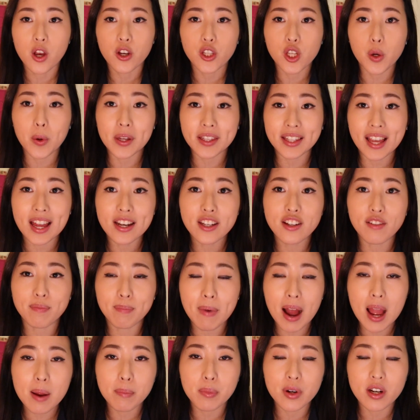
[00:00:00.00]
So at the end of
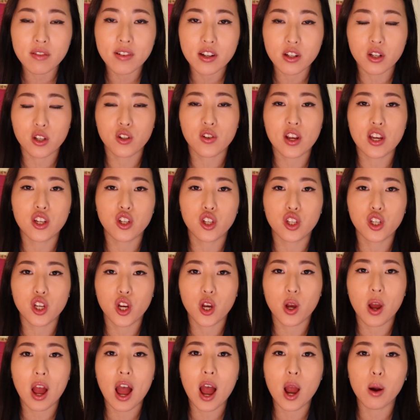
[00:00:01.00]
my pre-registration
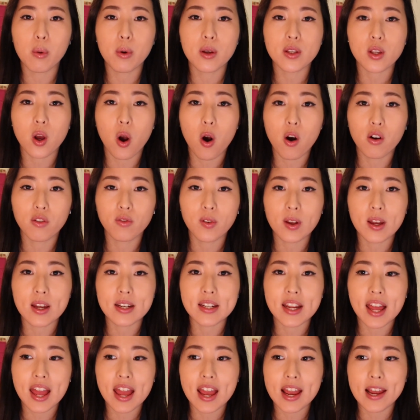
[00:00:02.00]
year, I was
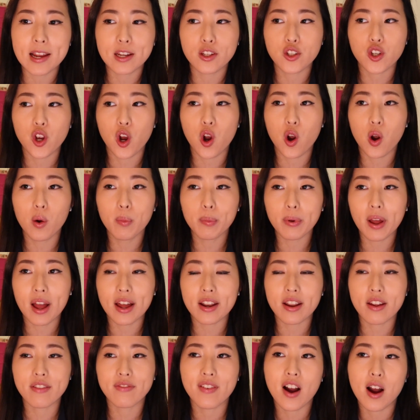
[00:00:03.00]
offered a job
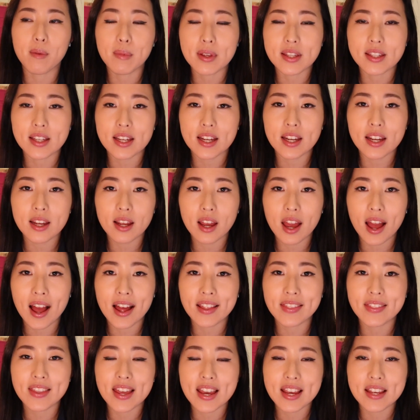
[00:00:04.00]
at a pharmacy
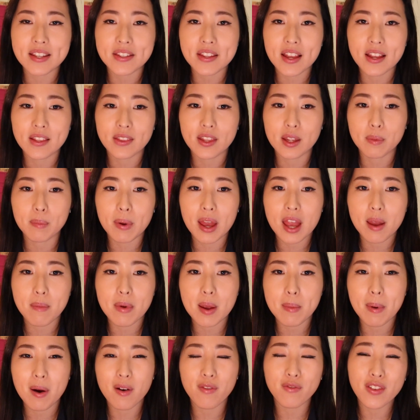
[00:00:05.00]
and they said they'd pay
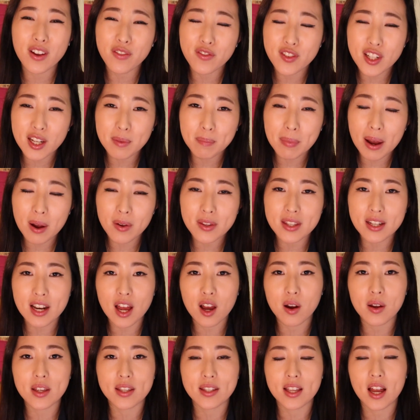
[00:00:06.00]
me about £15 an
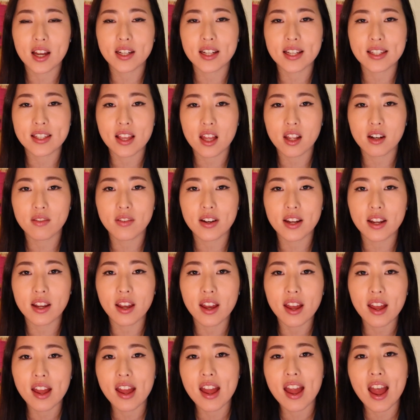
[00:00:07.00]
hour starting salary.